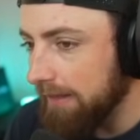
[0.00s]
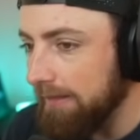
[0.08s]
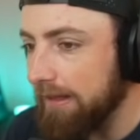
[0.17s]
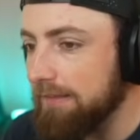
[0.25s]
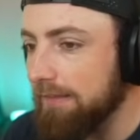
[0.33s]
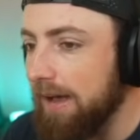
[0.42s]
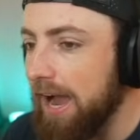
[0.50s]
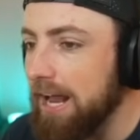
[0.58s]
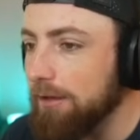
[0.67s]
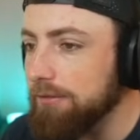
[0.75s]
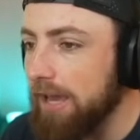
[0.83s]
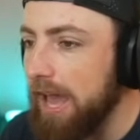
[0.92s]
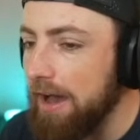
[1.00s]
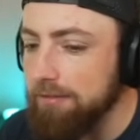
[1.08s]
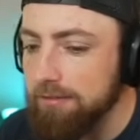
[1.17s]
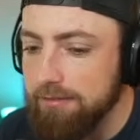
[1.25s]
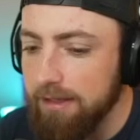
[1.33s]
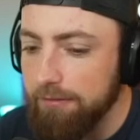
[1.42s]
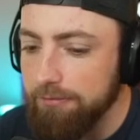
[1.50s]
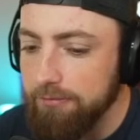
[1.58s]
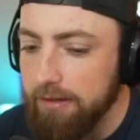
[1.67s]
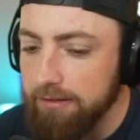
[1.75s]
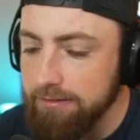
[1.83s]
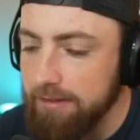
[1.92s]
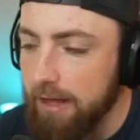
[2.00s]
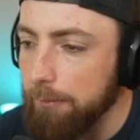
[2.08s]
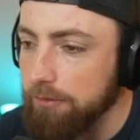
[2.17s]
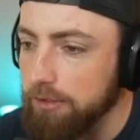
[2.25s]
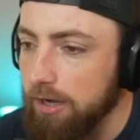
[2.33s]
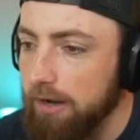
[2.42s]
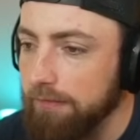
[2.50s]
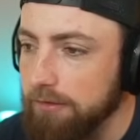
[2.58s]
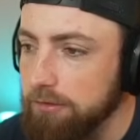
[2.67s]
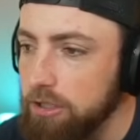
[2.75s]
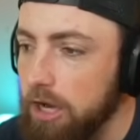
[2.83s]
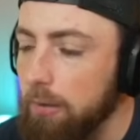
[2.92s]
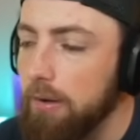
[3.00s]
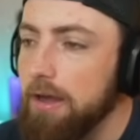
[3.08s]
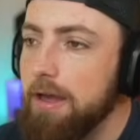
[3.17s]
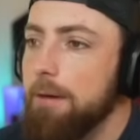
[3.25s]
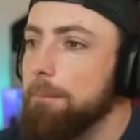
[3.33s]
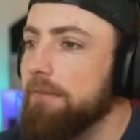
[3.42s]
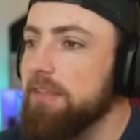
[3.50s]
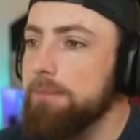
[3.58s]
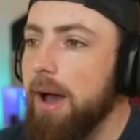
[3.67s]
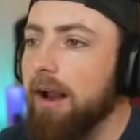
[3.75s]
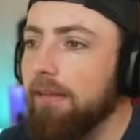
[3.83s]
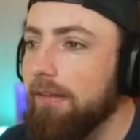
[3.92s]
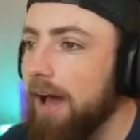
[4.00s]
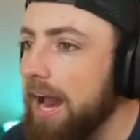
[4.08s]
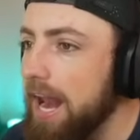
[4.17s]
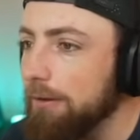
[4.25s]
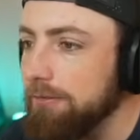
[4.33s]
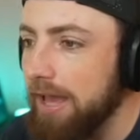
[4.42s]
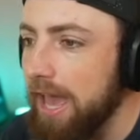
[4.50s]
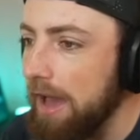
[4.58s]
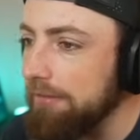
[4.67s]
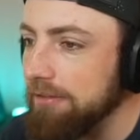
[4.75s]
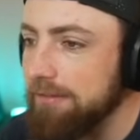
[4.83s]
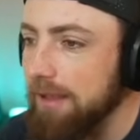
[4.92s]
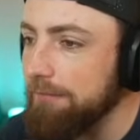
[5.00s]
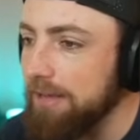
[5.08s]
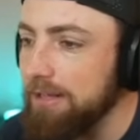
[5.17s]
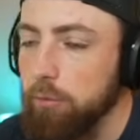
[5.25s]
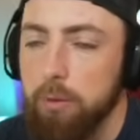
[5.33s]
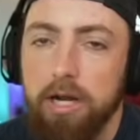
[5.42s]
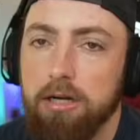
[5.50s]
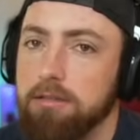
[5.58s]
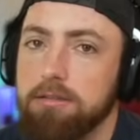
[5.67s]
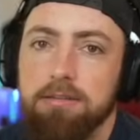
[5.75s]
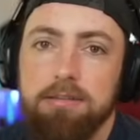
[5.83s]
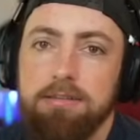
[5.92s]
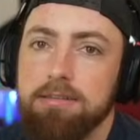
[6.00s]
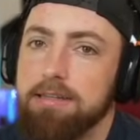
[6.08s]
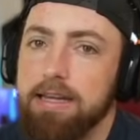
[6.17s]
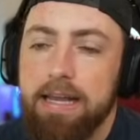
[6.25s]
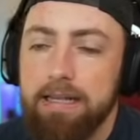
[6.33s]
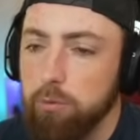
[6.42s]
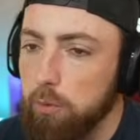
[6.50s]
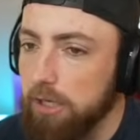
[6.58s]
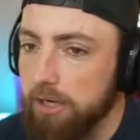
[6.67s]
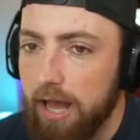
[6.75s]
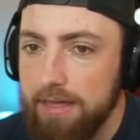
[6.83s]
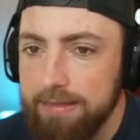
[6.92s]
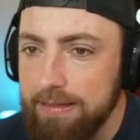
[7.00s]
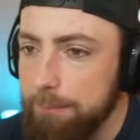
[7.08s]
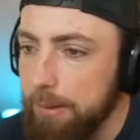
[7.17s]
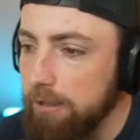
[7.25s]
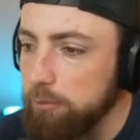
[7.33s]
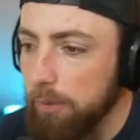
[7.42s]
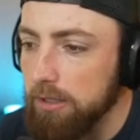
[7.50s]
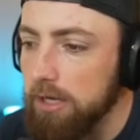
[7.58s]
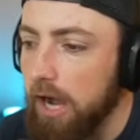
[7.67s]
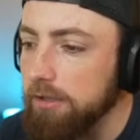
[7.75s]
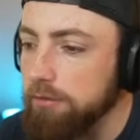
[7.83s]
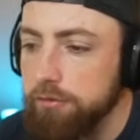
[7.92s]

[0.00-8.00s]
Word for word: like lineouts I have and stuff, at least that one's gone. Let's go. But the amount of lineouts I have and stuff, it's weird. It's weird. I think the baseball gods are